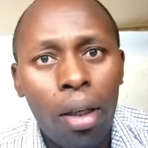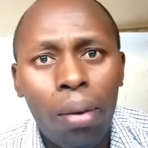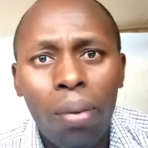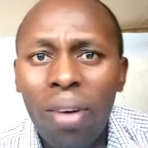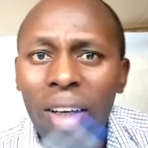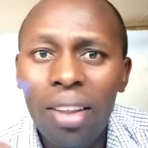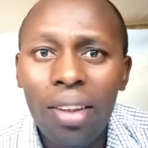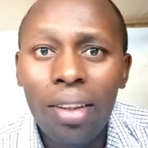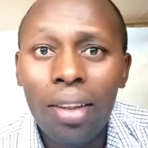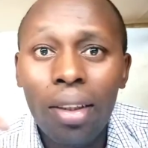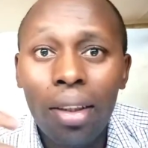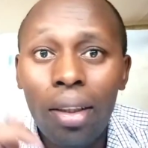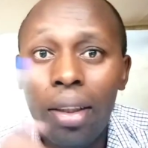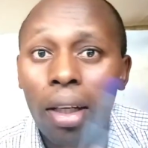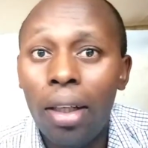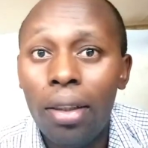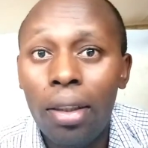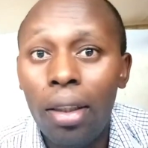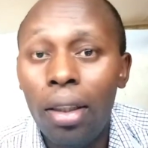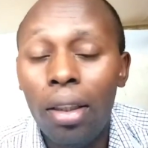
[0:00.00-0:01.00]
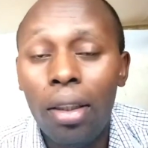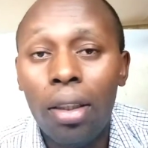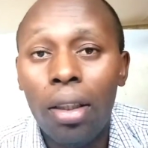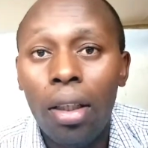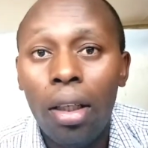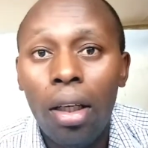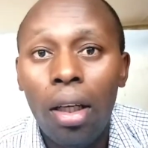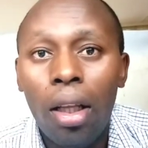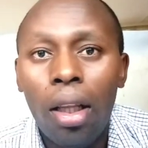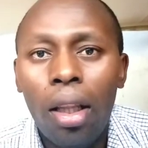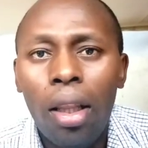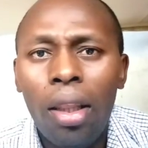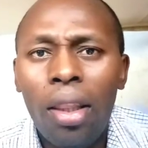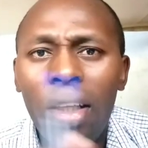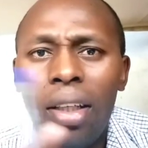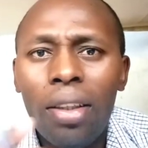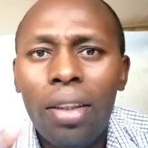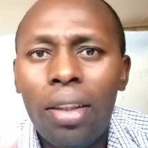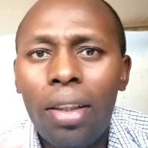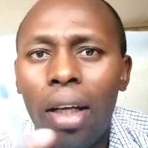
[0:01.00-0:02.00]
Once they are sick,
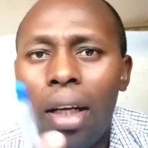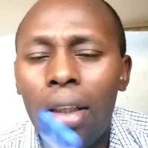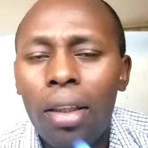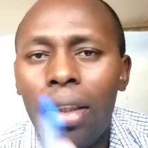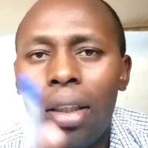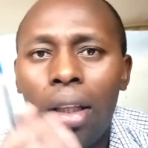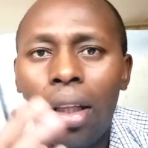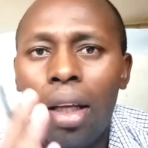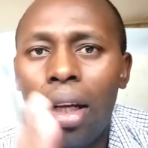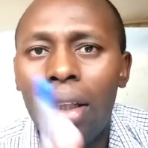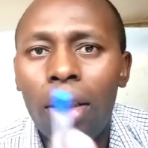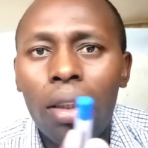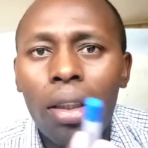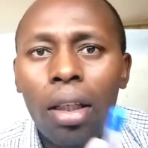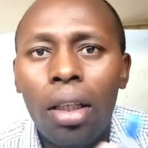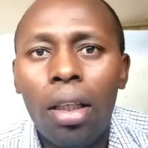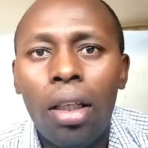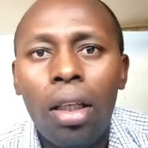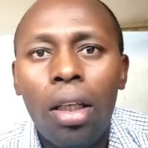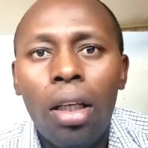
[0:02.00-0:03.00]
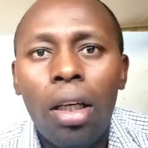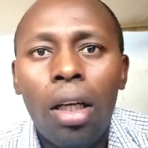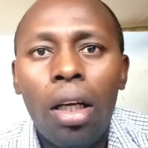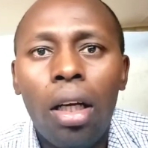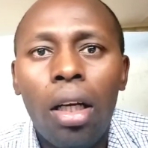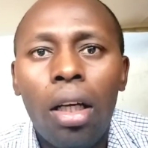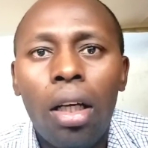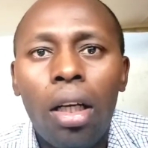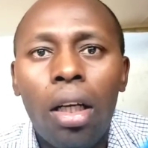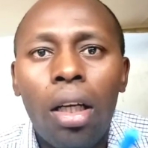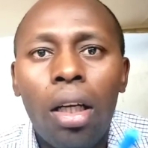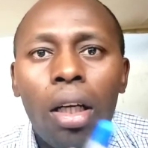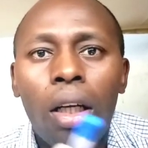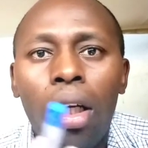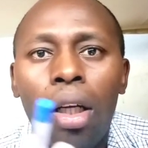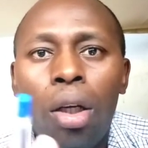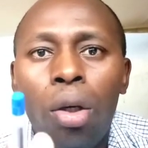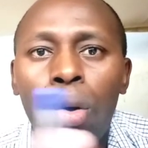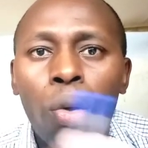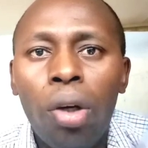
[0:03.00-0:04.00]
they start that
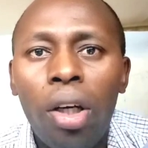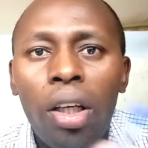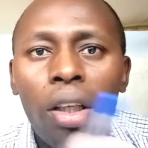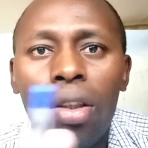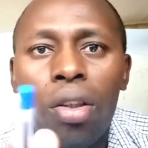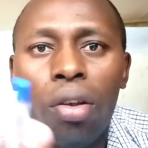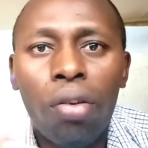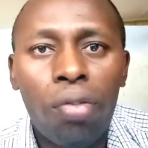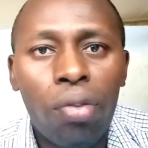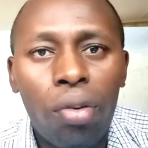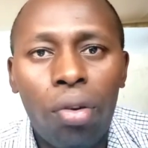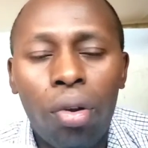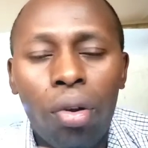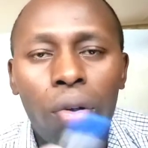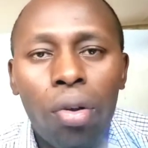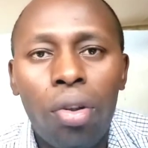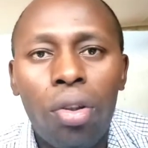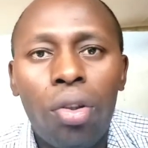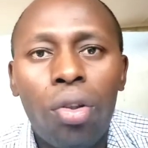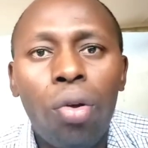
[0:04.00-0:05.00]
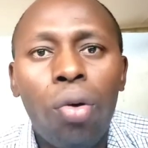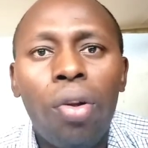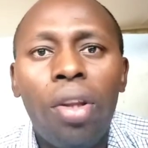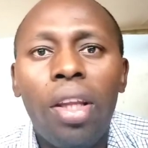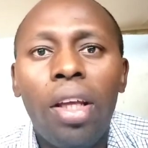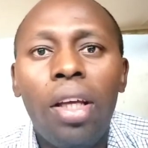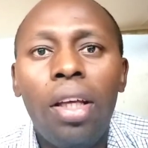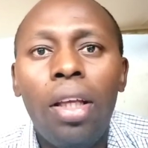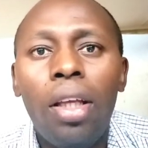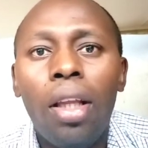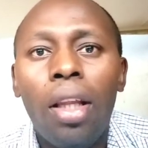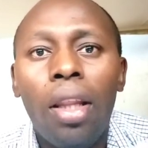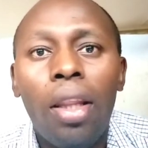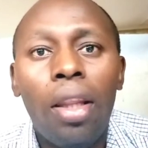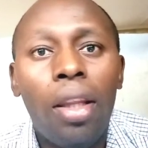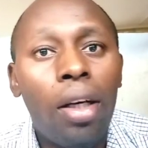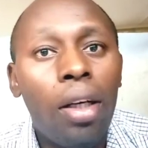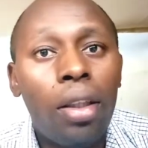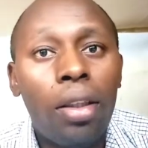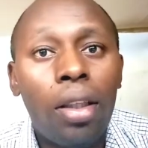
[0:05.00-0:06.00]
low rate of growth, so they
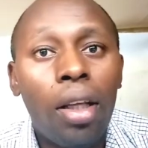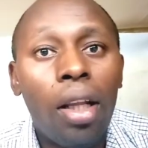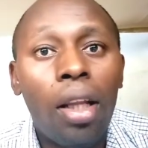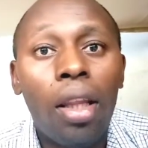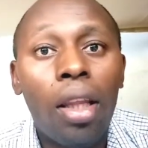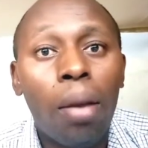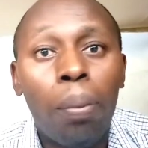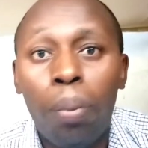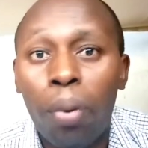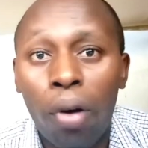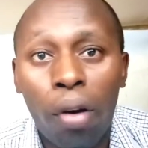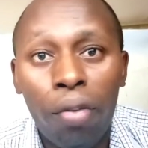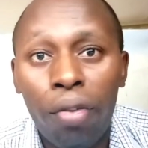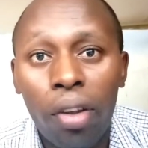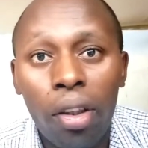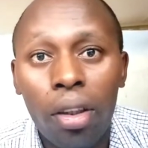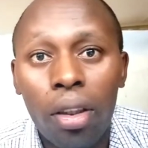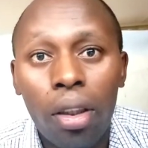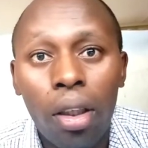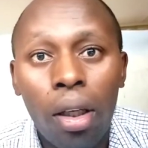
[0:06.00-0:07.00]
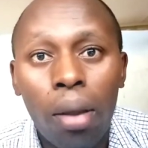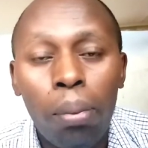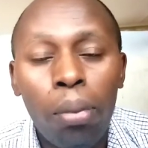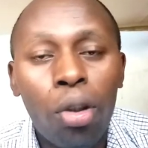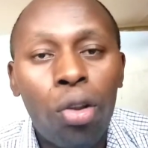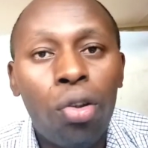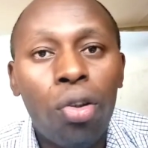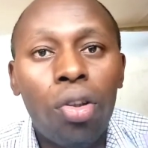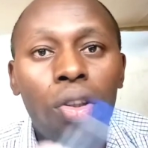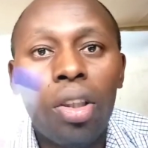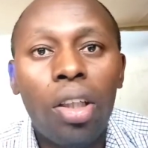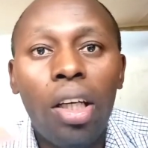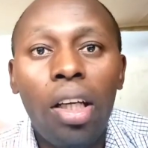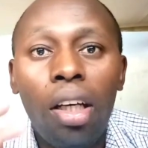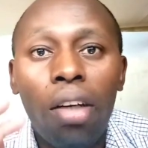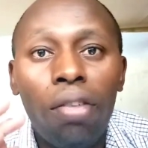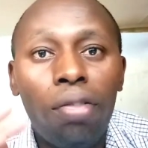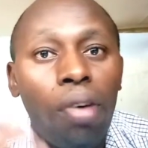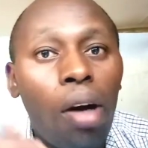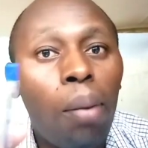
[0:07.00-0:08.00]
retain the profit, because
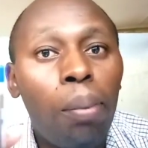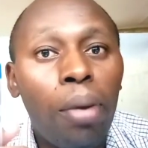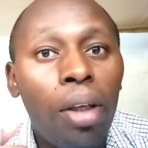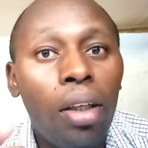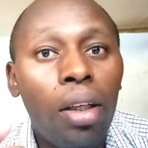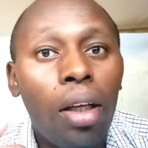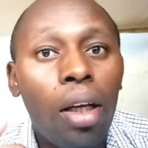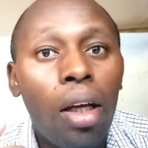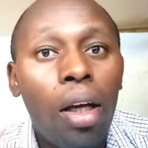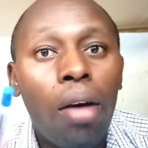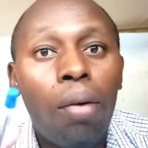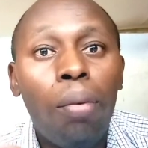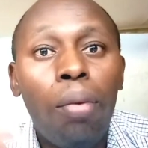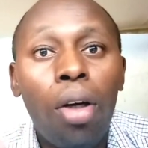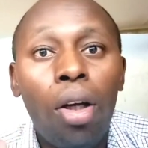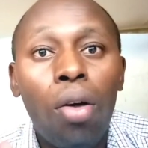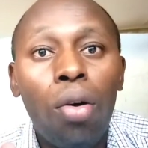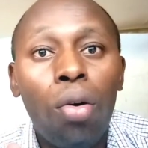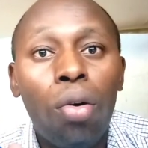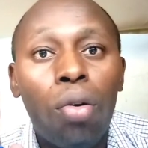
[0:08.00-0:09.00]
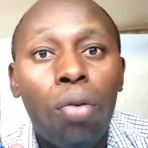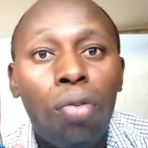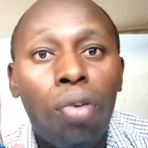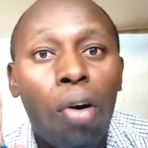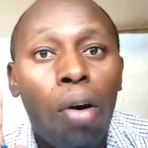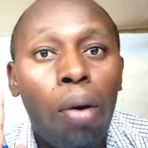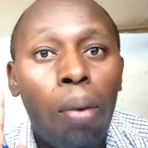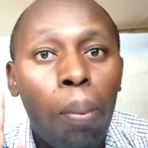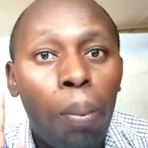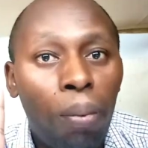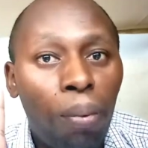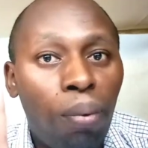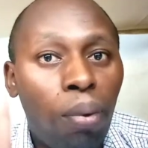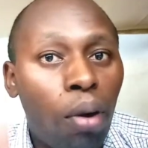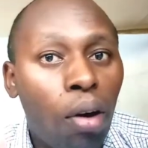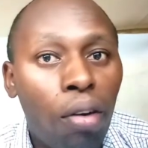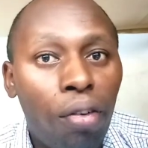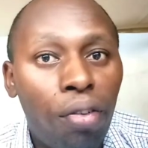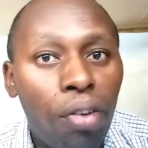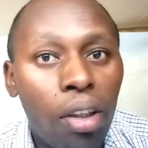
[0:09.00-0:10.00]
in farming we look for
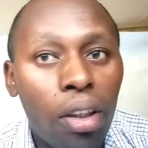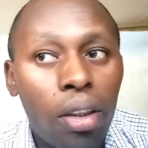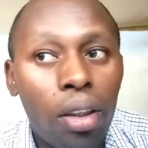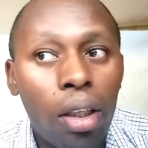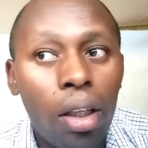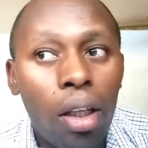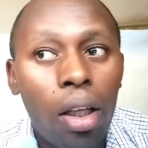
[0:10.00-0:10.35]
profit.